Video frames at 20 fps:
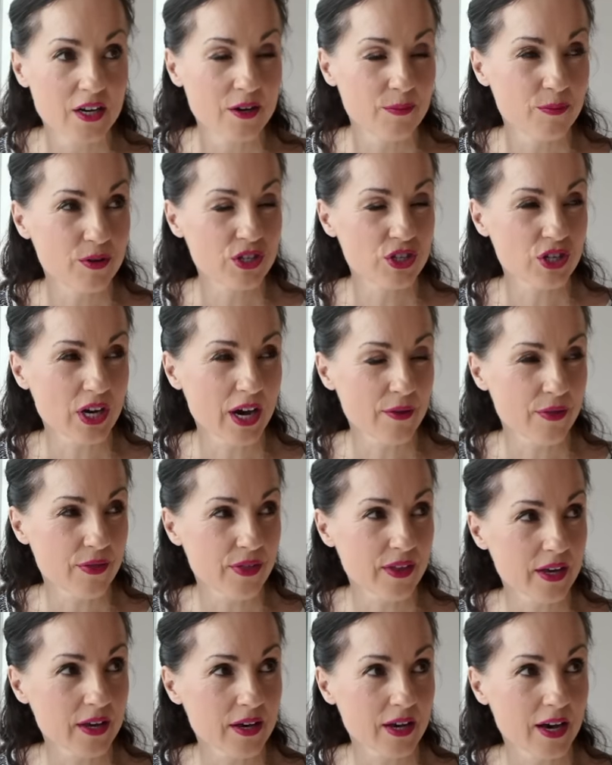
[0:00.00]
which I
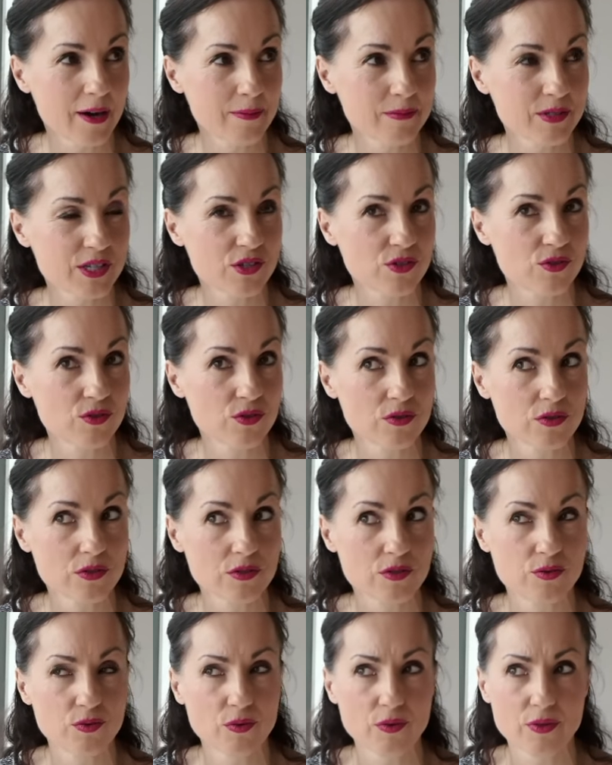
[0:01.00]
think comes to
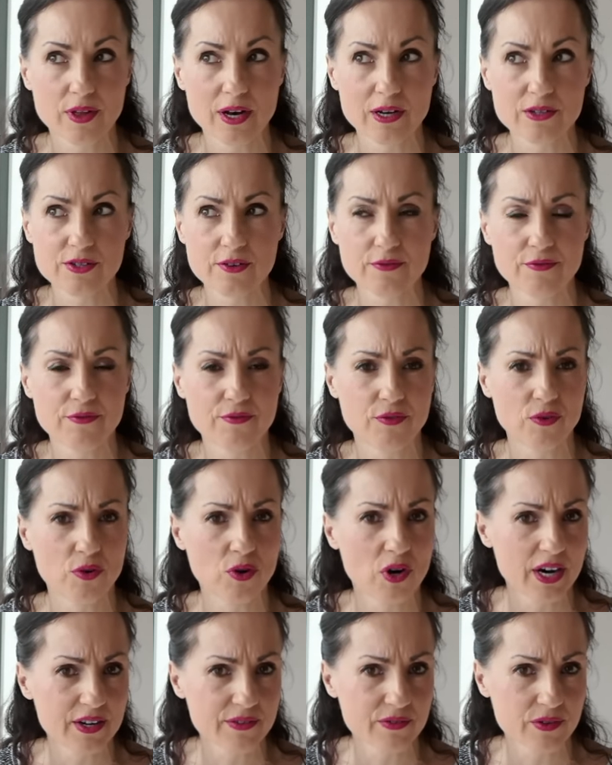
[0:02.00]

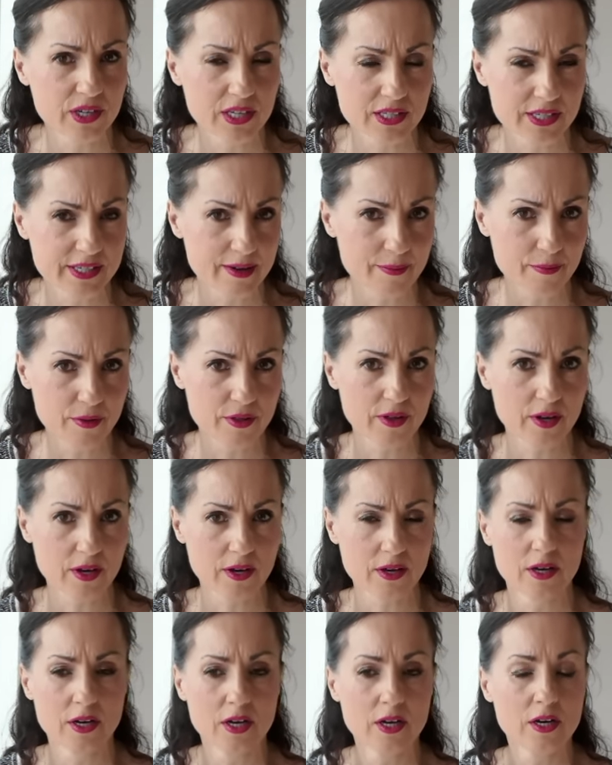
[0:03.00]
2,400 and
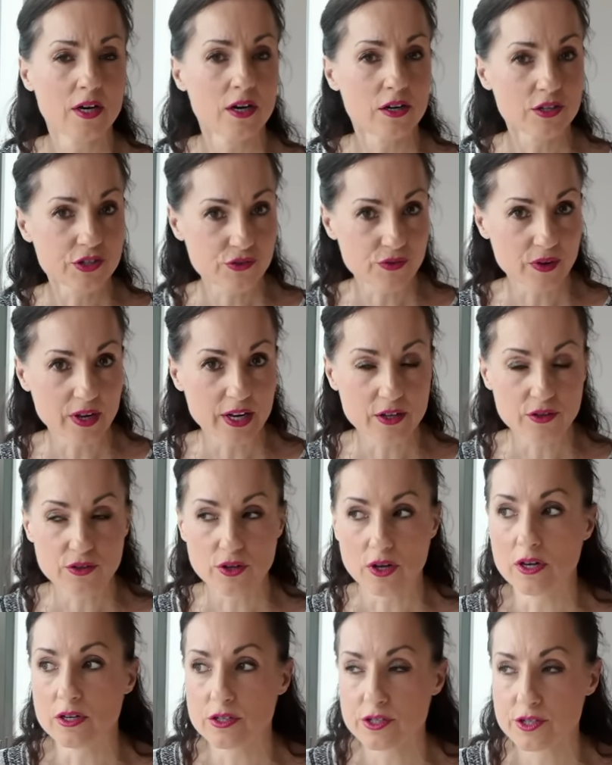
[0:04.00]
something Australian
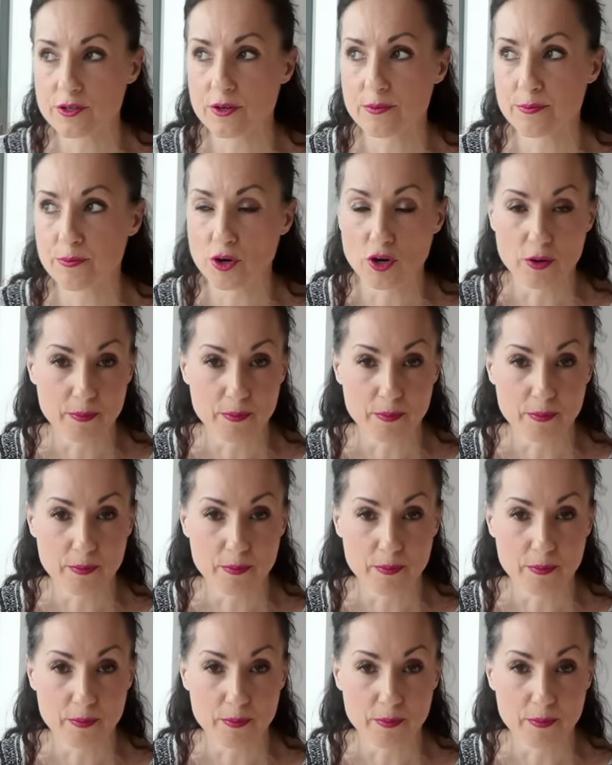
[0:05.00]
dollars per